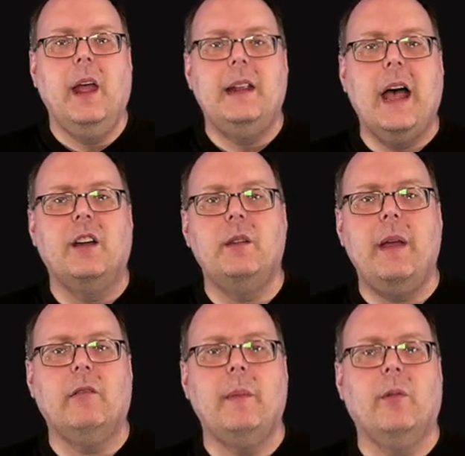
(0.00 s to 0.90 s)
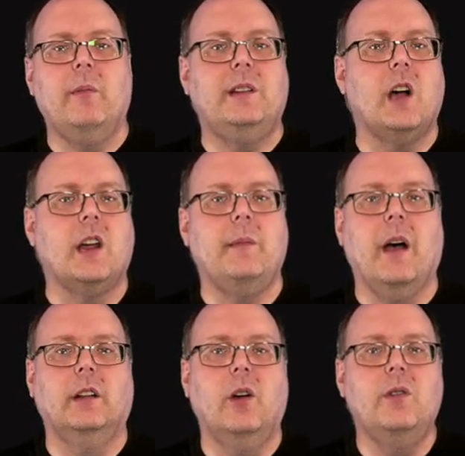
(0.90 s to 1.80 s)
Now, you may remember me talking
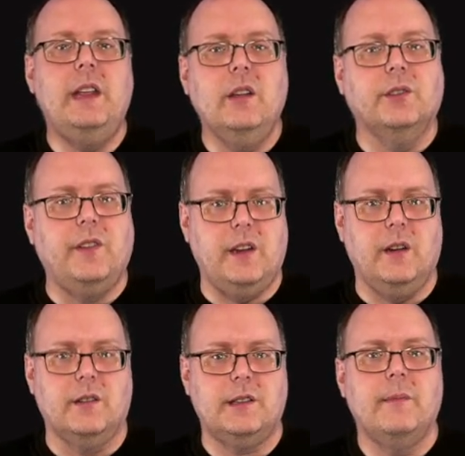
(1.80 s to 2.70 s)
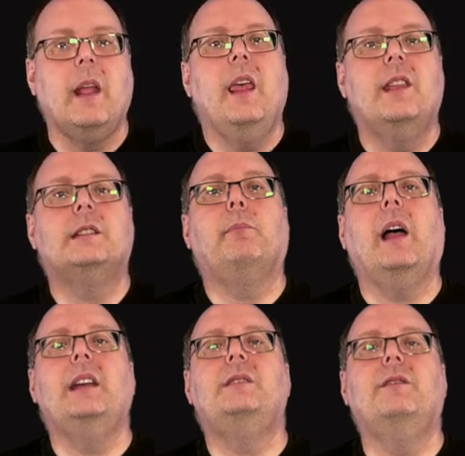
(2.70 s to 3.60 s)
about low yield vineyards. This
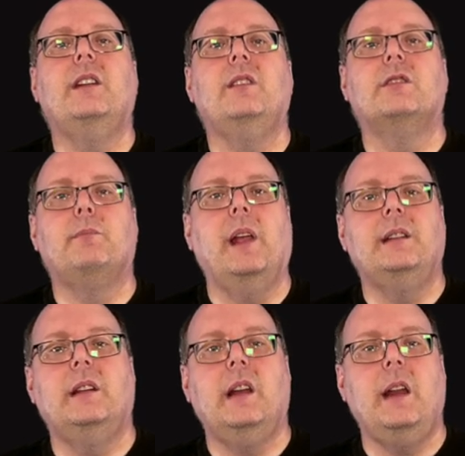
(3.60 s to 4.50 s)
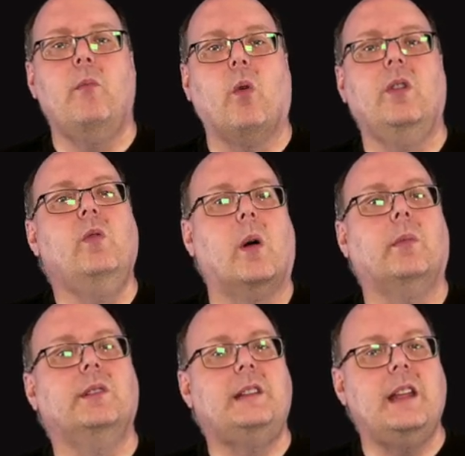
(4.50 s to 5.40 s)
applies to vineyards planted in a more
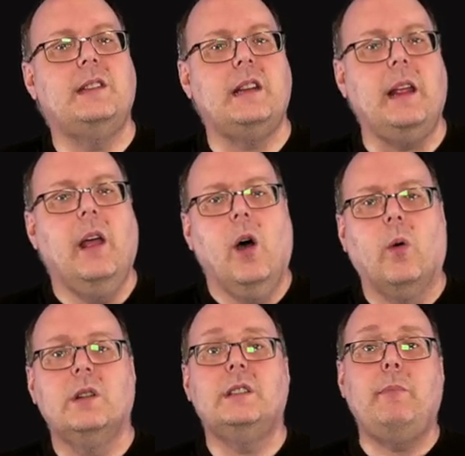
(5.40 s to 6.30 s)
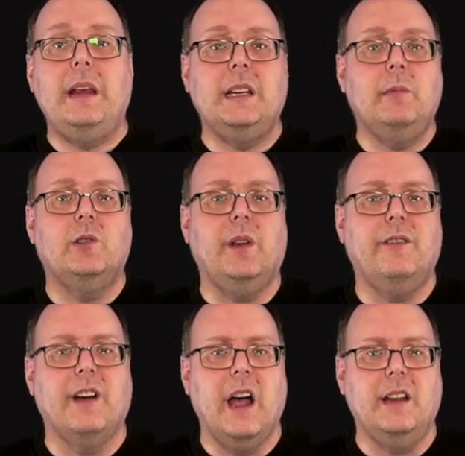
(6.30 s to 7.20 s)
normal density or spacing between
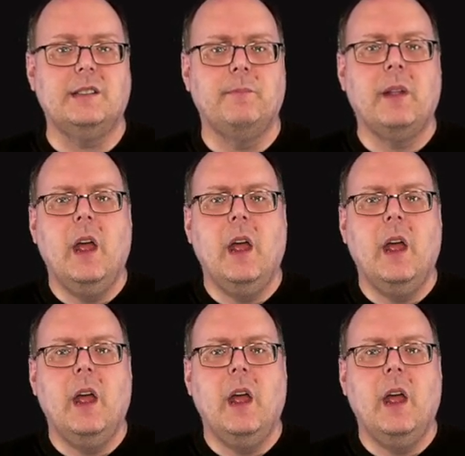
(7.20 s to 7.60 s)
vines.